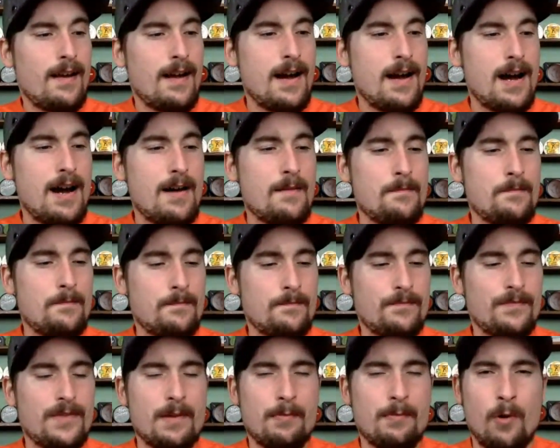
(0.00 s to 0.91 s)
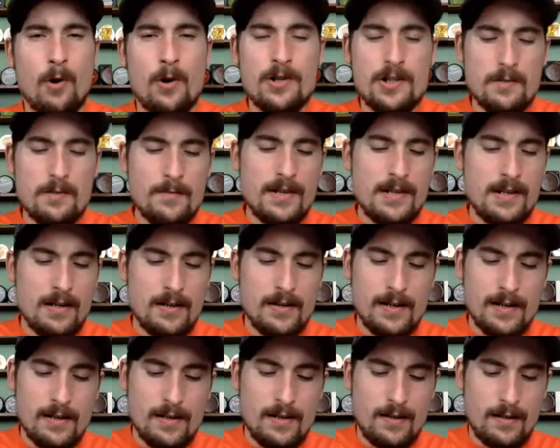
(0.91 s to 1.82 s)
The portion
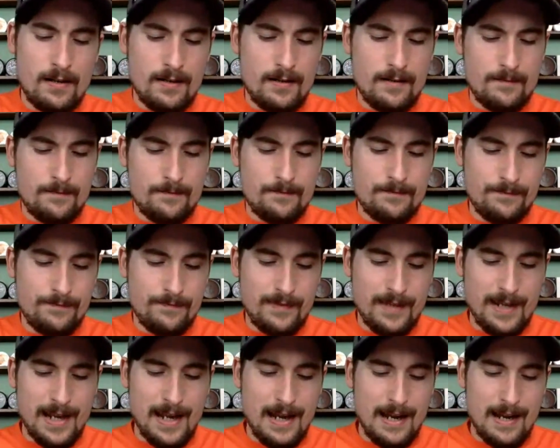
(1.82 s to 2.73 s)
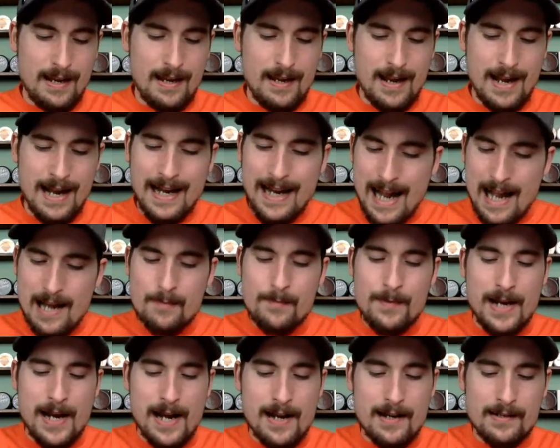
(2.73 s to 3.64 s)
material, I gotta
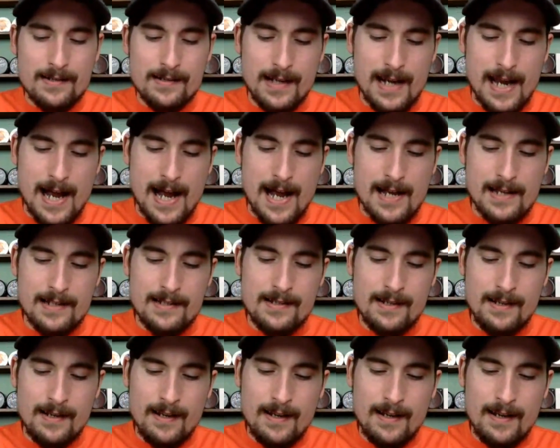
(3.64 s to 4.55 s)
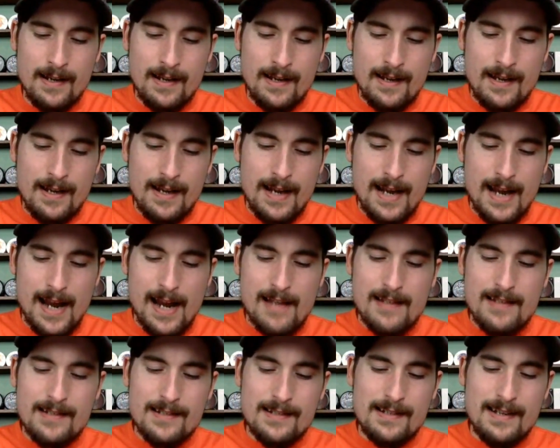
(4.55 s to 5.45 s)
be honest, guys,
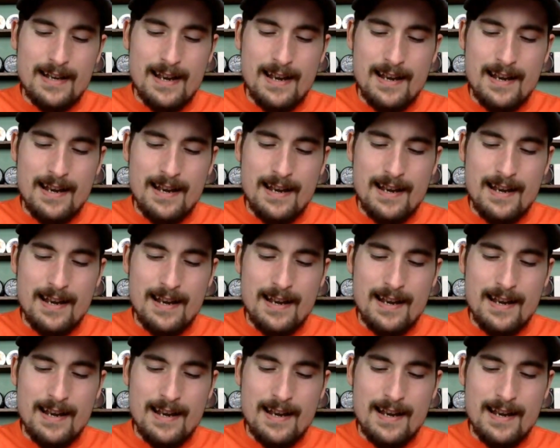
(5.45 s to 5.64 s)
it's